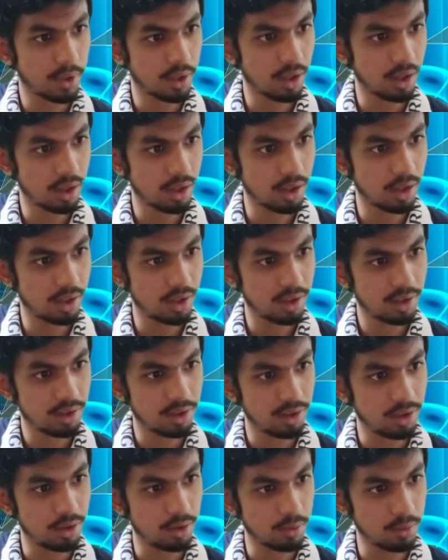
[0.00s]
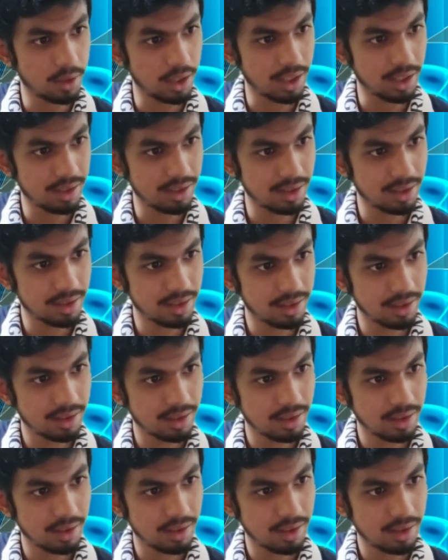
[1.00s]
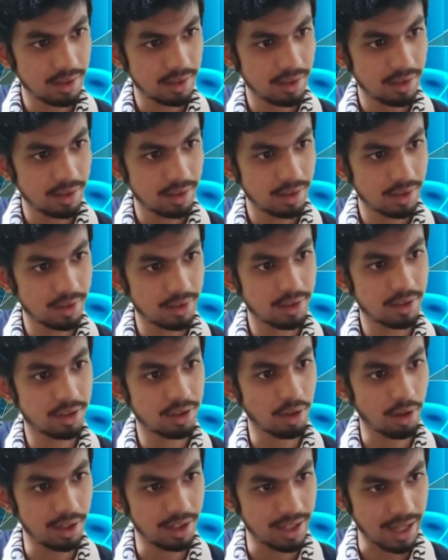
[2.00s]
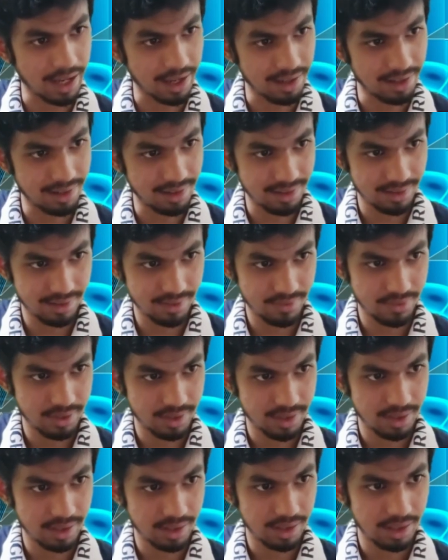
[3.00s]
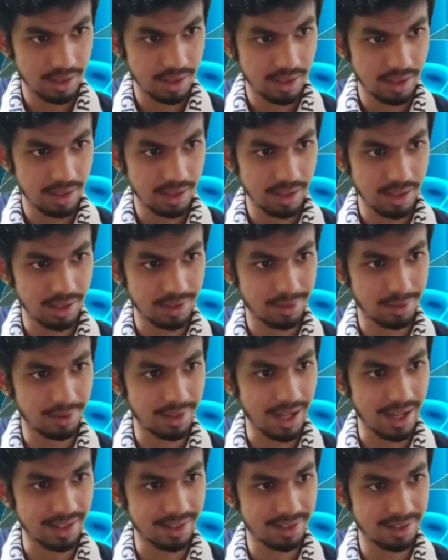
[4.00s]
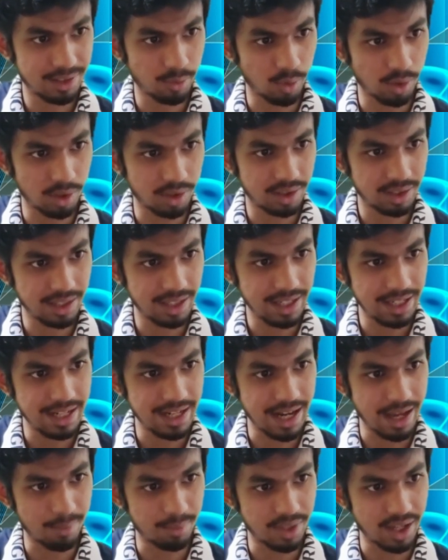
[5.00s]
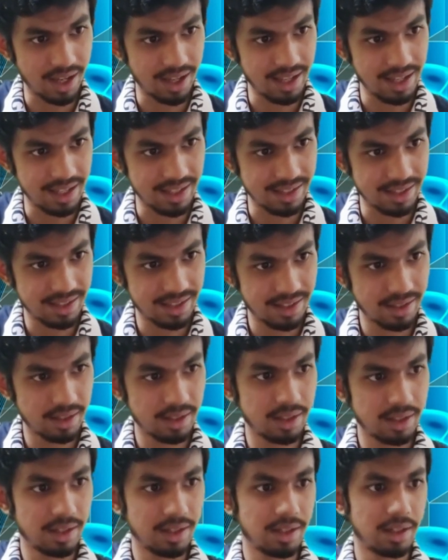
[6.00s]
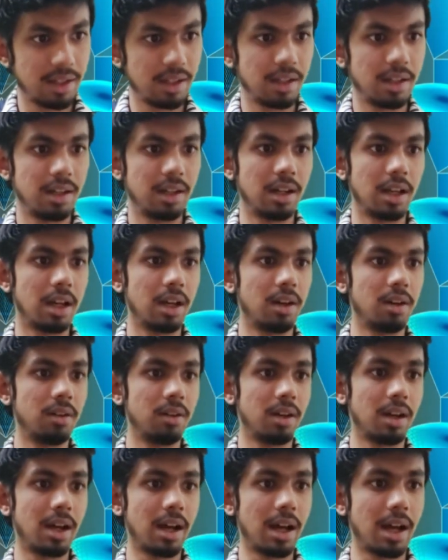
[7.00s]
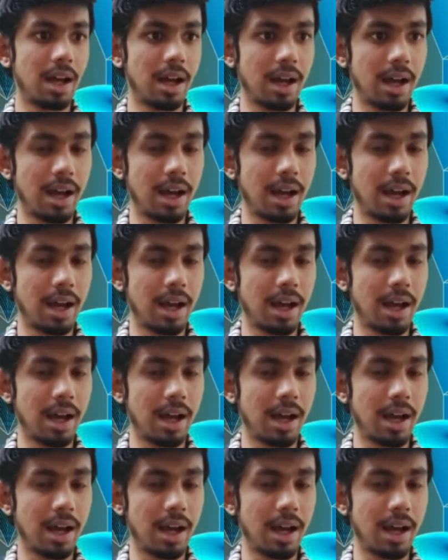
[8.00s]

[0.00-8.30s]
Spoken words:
per unit solid angle. Yeah, so that's what E lambda is. Now,